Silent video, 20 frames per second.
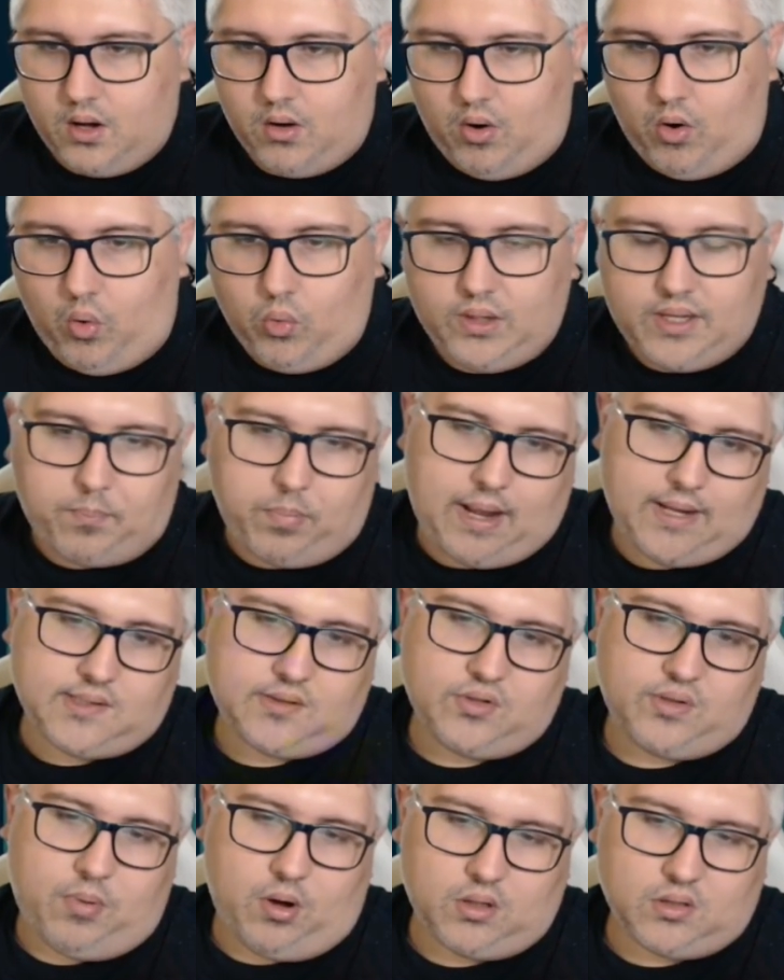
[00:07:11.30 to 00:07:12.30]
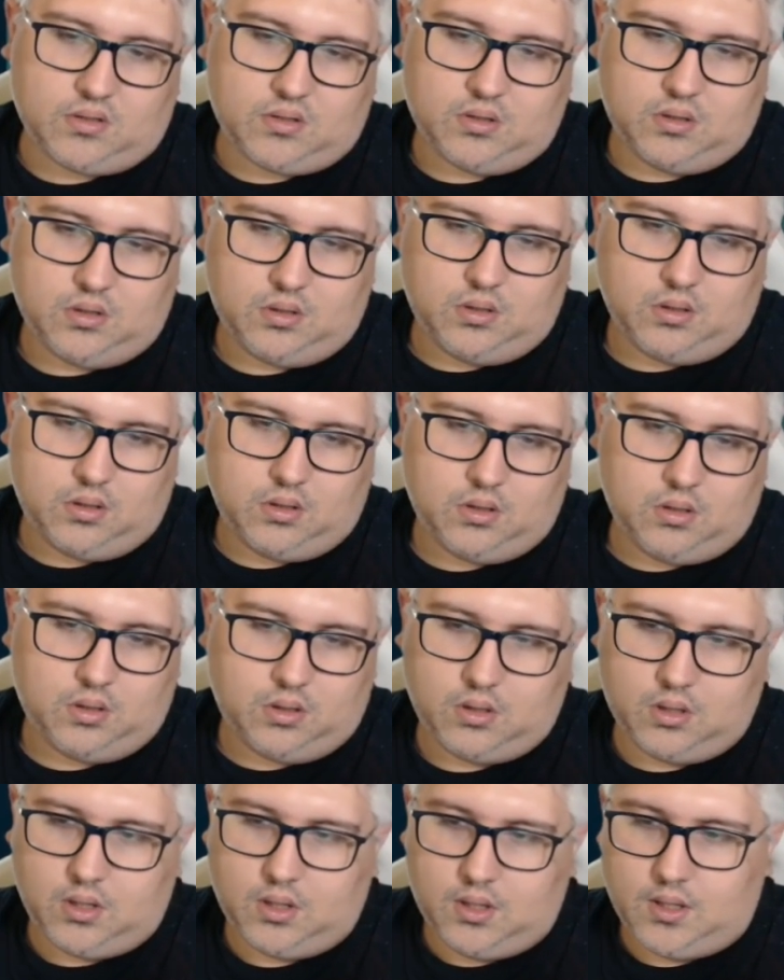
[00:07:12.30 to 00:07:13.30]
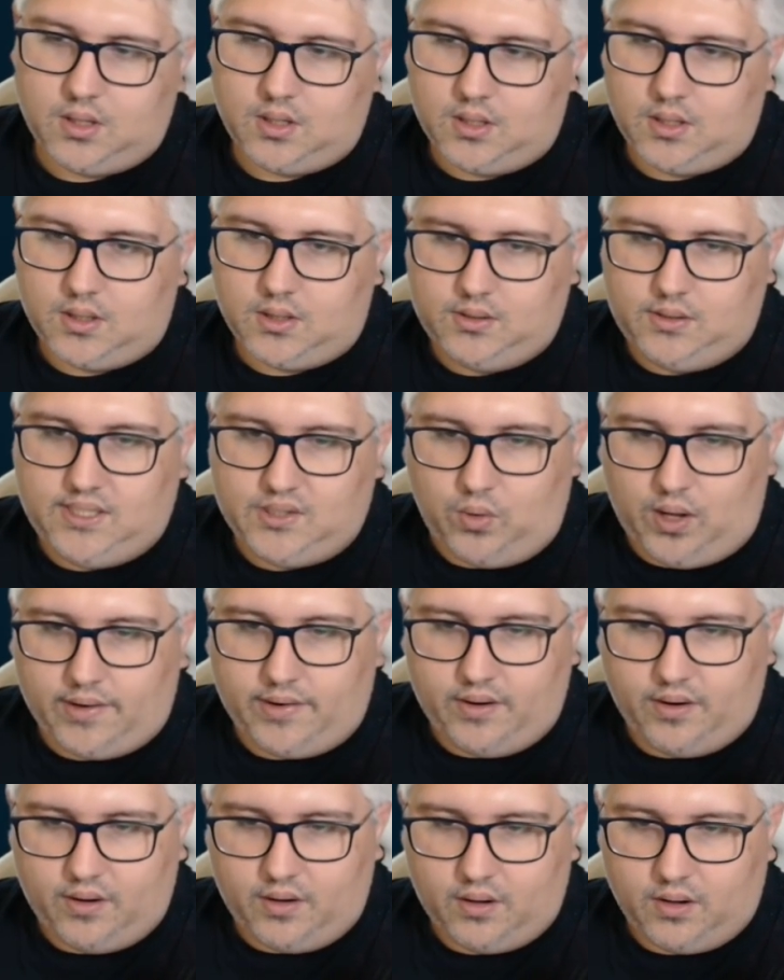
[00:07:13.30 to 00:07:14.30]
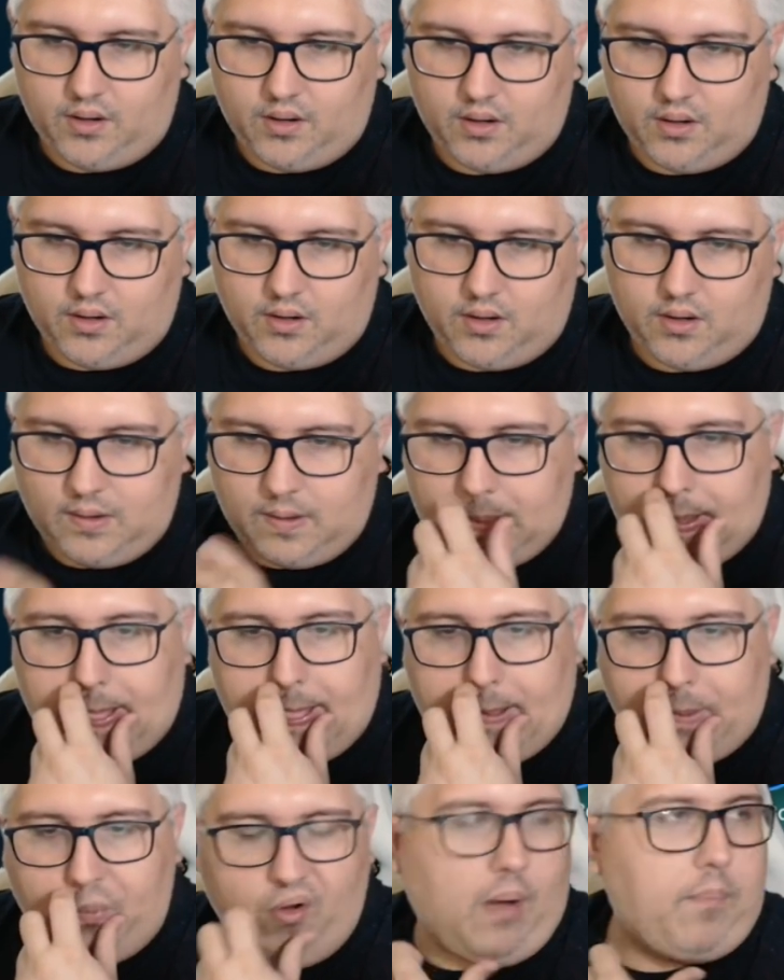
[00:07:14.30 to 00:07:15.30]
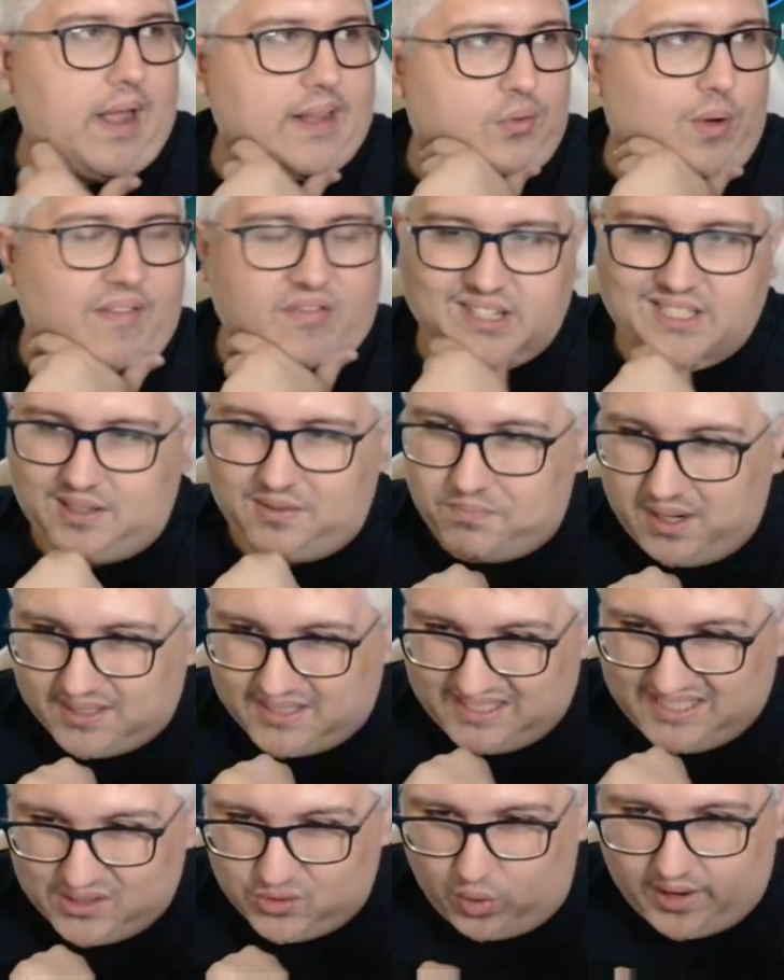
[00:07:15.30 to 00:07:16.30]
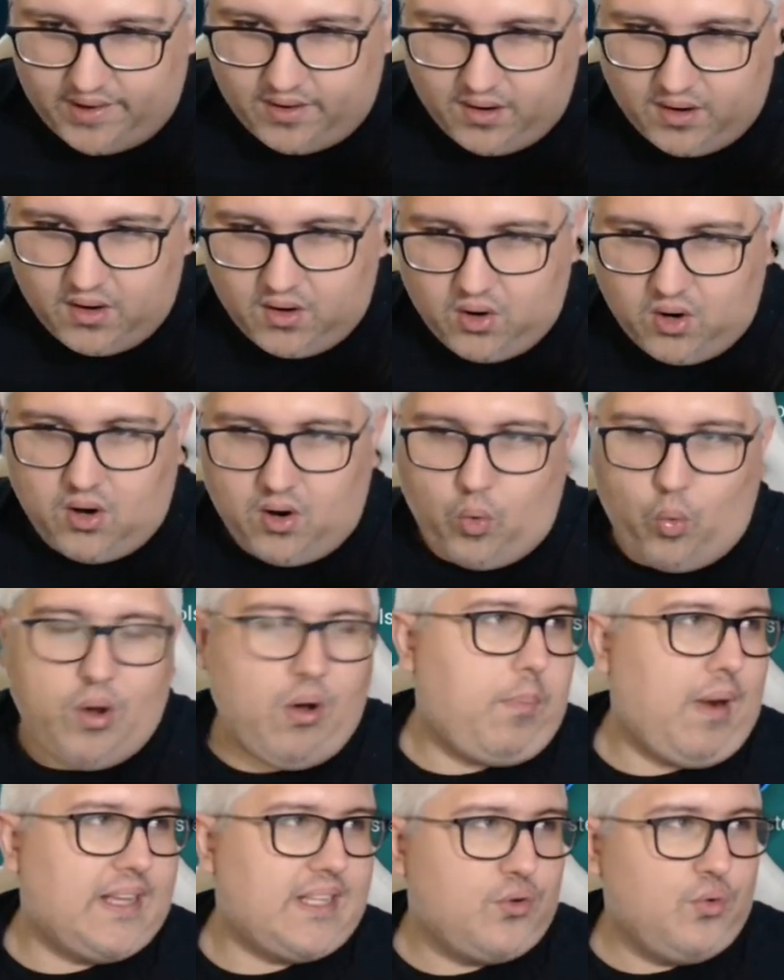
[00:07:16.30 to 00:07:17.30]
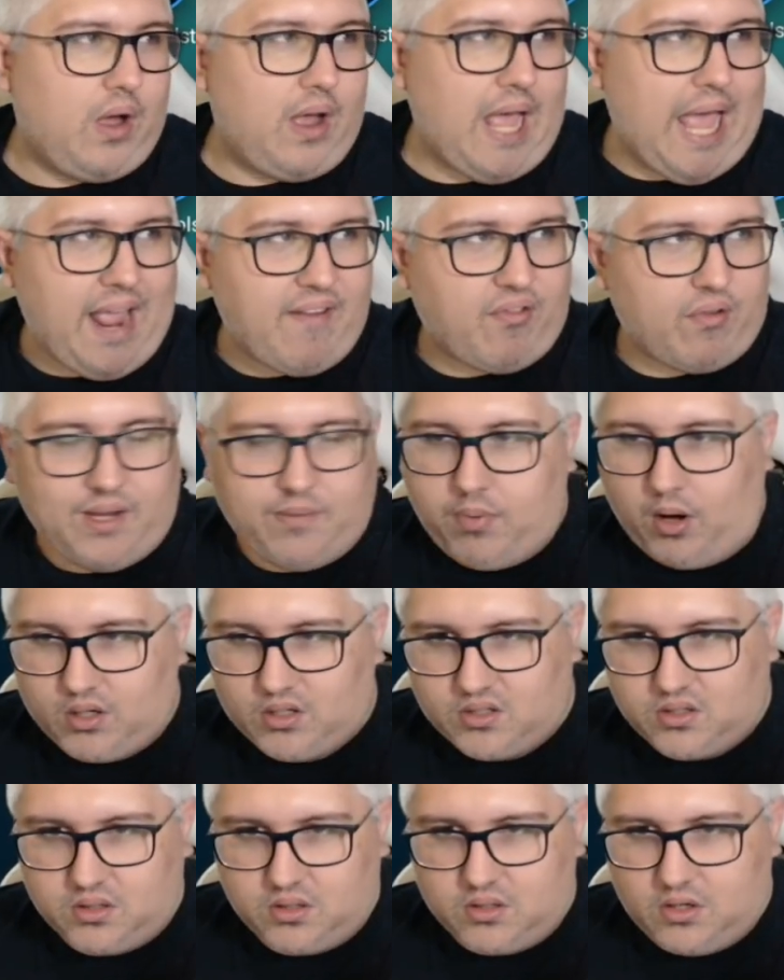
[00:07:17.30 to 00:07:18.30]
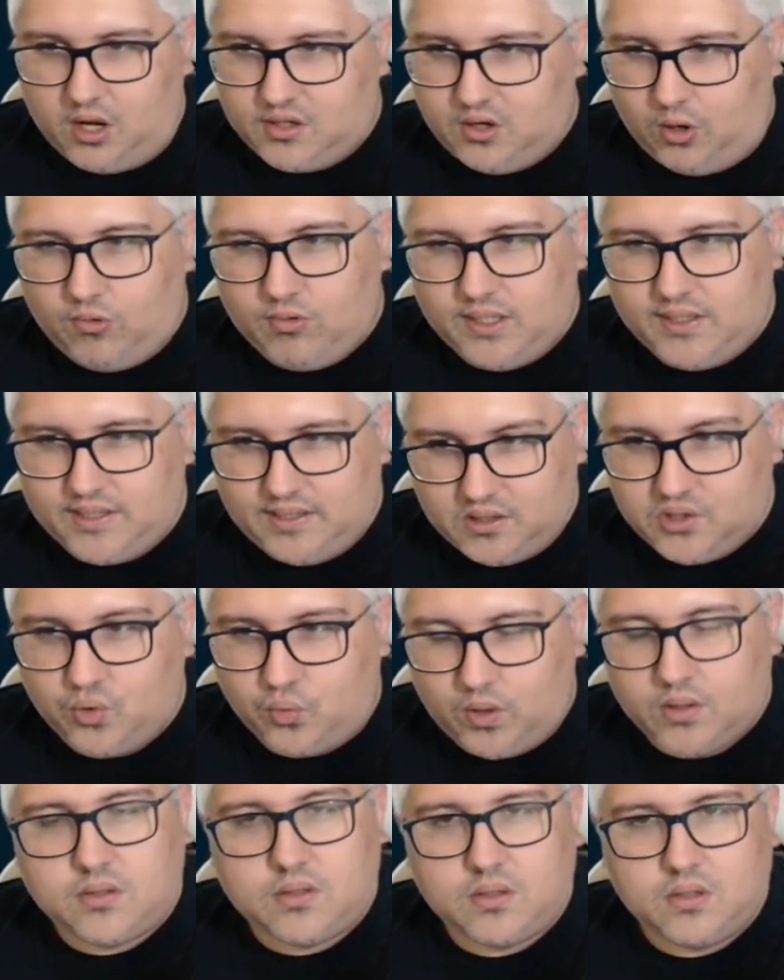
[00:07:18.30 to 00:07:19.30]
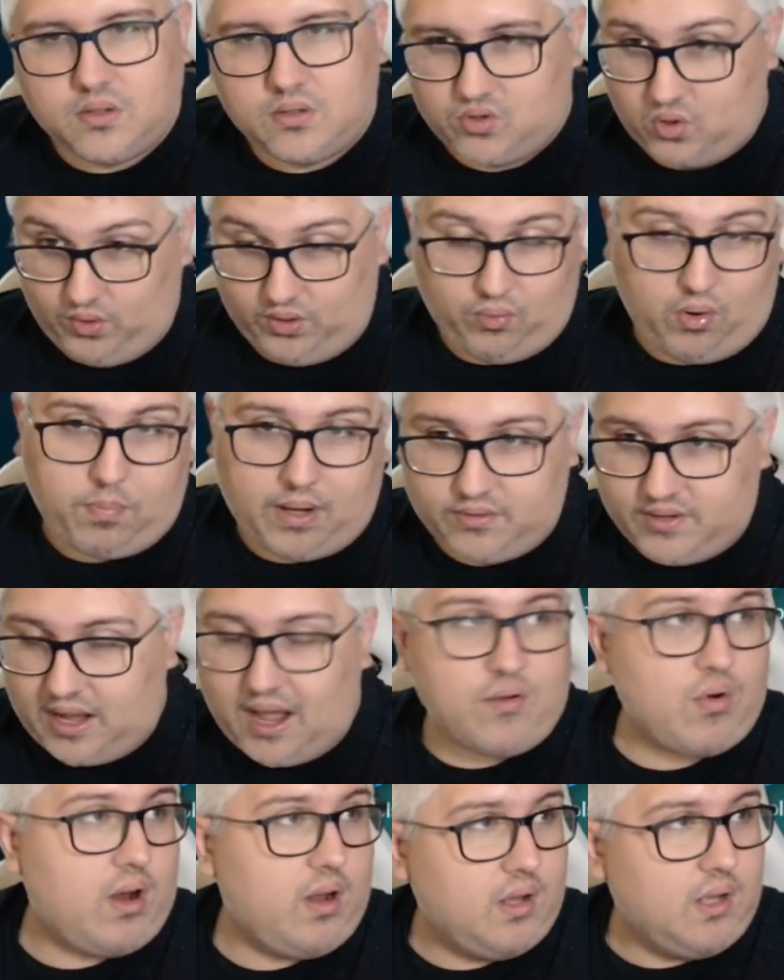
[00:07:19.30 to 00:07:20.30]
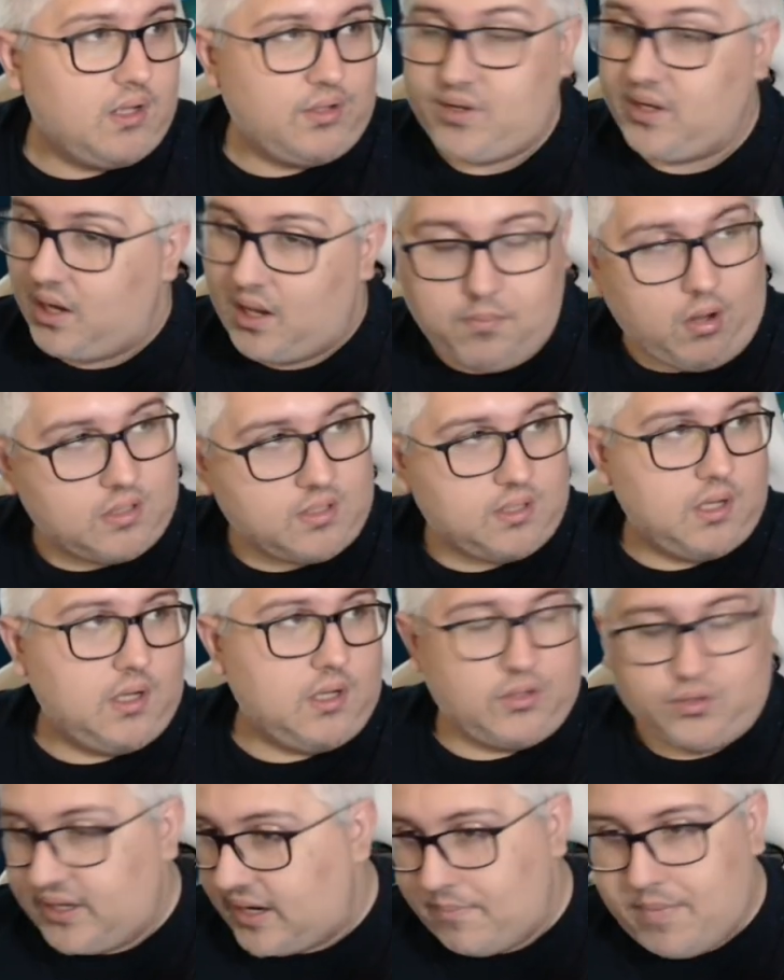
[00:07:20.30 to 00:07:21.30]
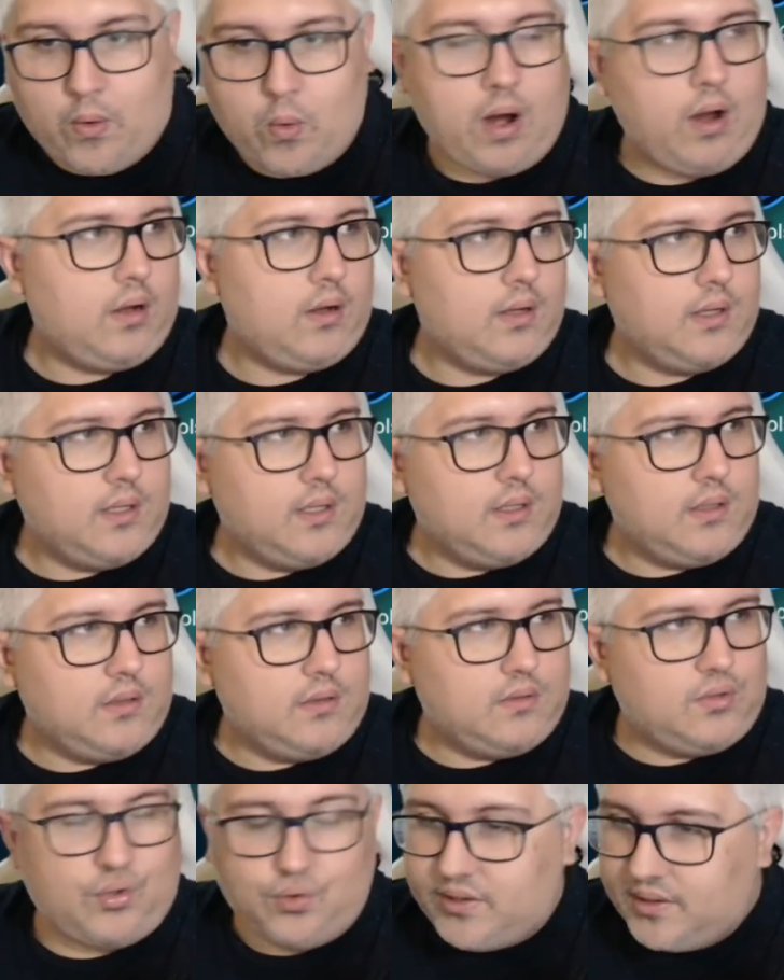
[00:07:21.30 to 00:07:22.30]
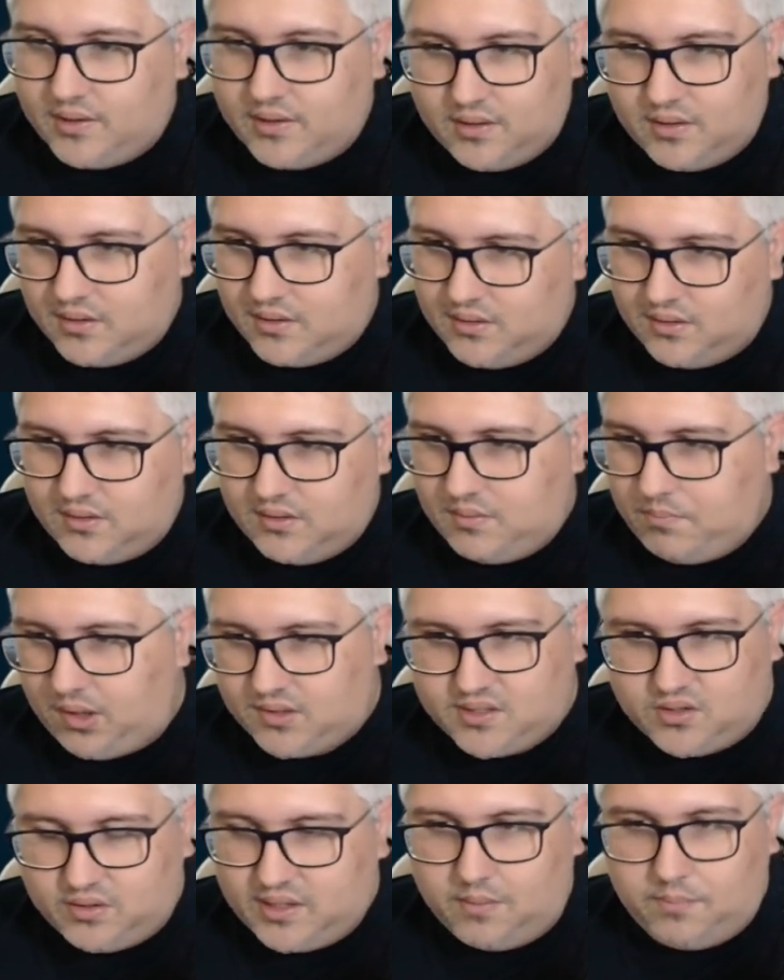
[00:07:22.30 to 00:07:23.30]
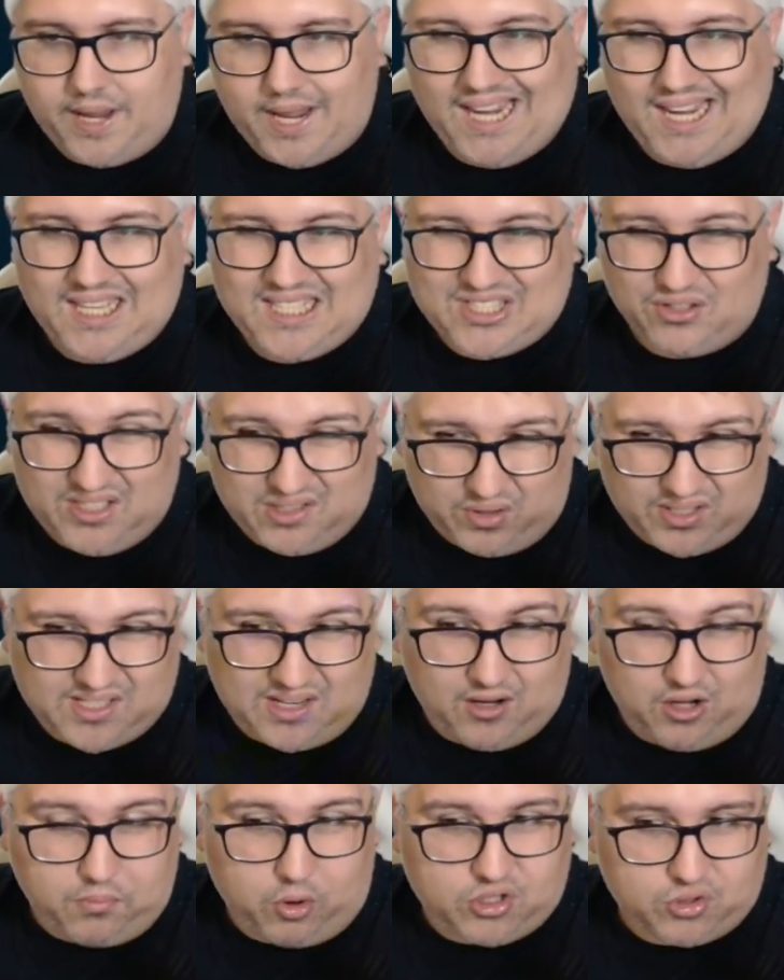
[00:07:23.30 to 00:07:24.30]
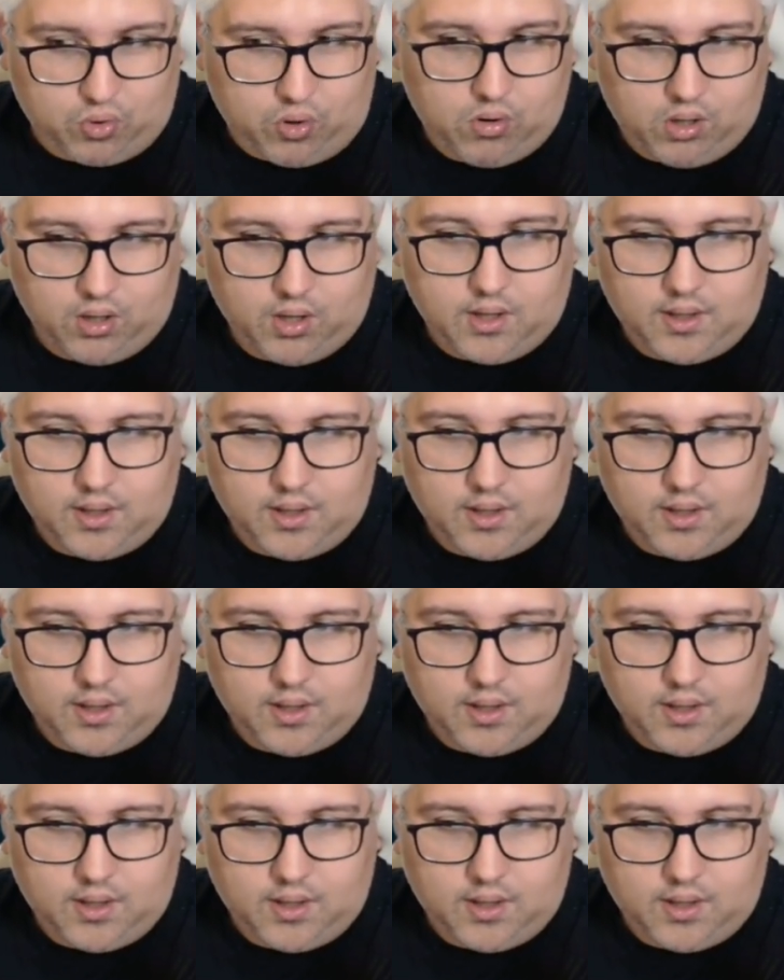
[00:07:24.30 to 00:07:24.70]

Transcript: only applies to the boss. This one will apply to everything, but this one will apply to every boss, not only the dungeon ones. So it will apply to the Hydra, to the clan boss, to the Chimera, to the bosses on the campaign. So this one is a lot more strong.